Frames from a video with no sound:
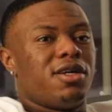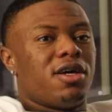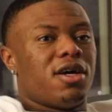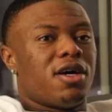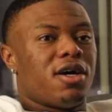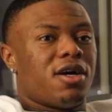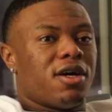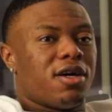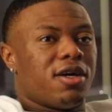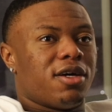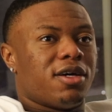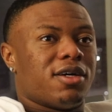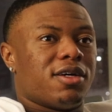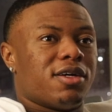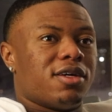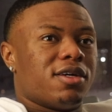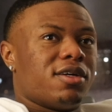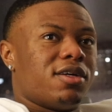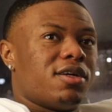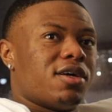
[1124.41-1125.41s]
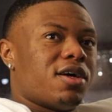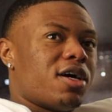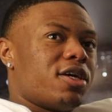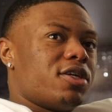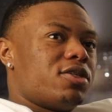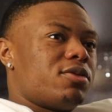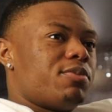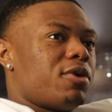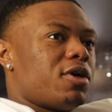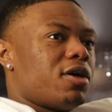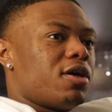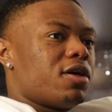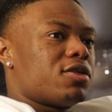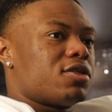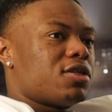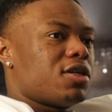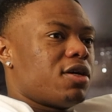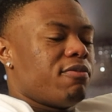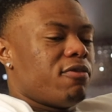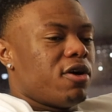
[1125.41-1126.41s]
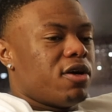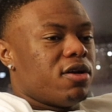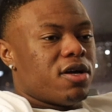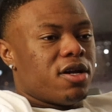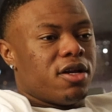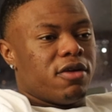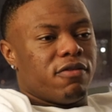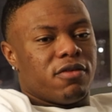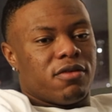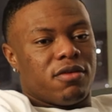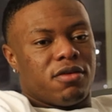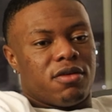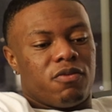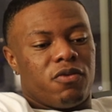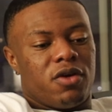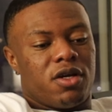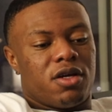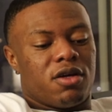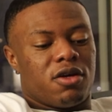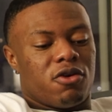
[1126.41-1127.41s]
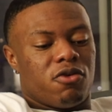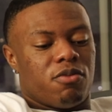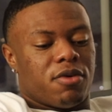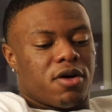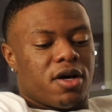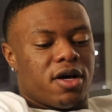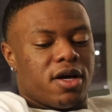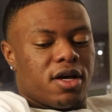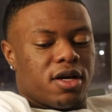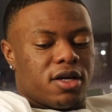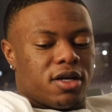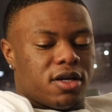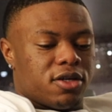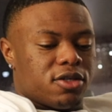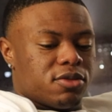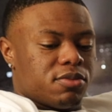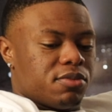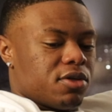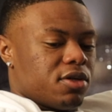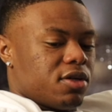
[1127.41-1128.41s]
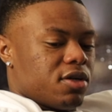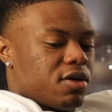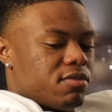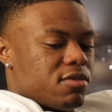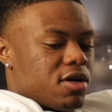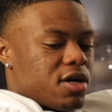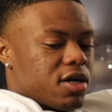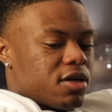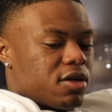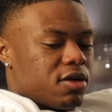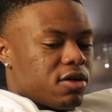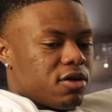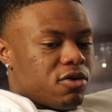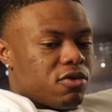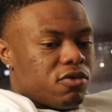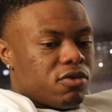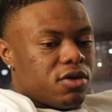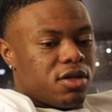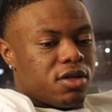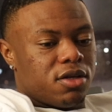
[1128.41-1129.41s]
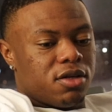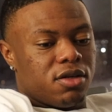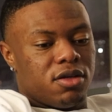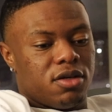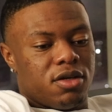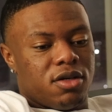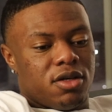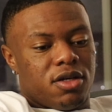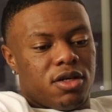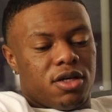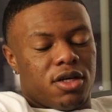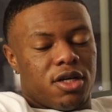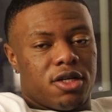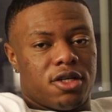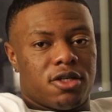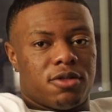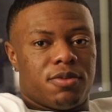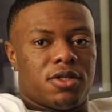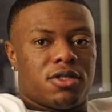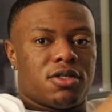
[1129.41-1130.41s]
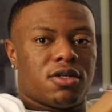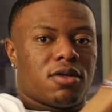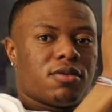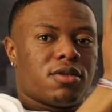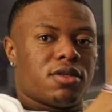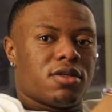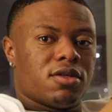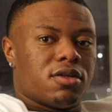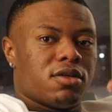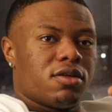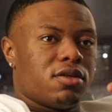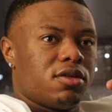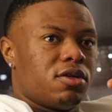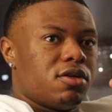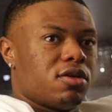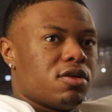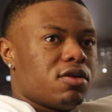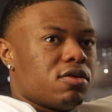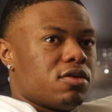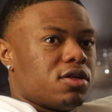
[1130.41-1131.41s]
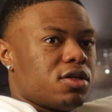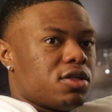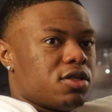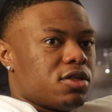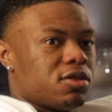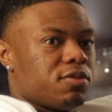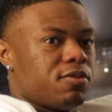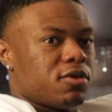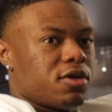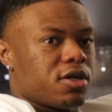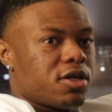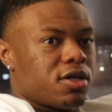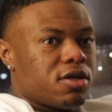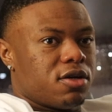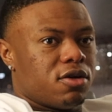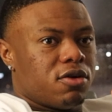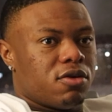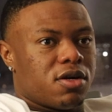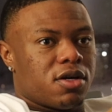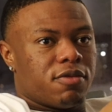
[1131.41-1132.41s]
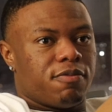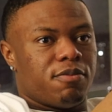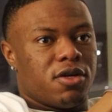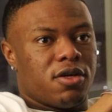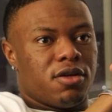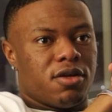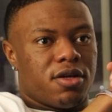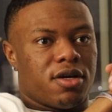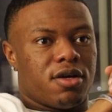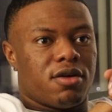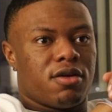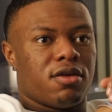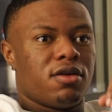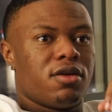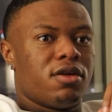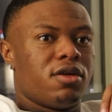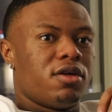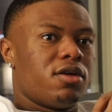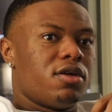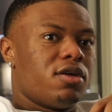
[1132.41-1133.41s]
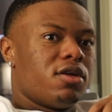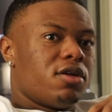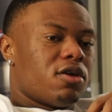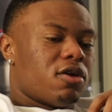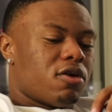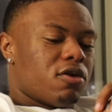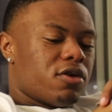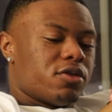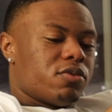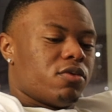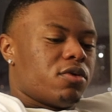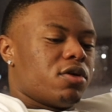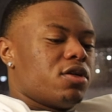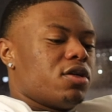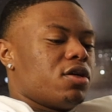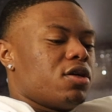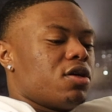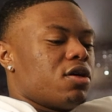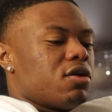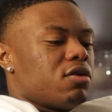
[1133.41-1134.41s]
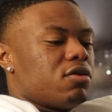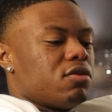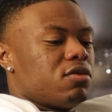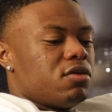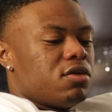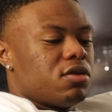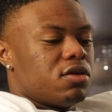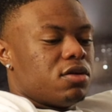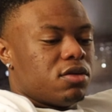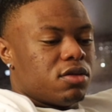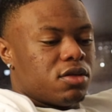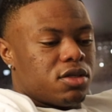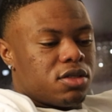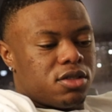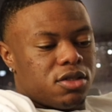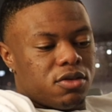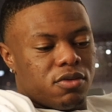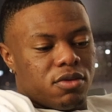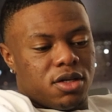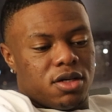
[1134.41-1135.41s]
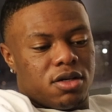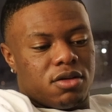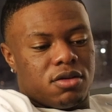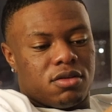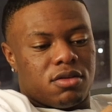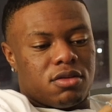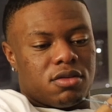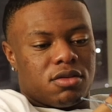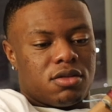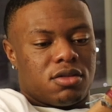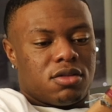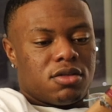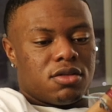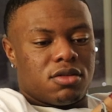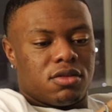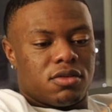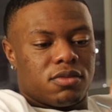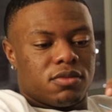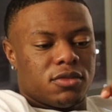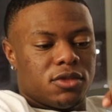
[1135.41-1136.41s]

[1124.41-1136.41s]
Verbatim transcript: Uh, Icebox, I might not even, we can go by, I guess, but I'm not gonna go in. It'd just be something, you know, It's just like, oh, I've been now. Always wanted to go. Let's see what else.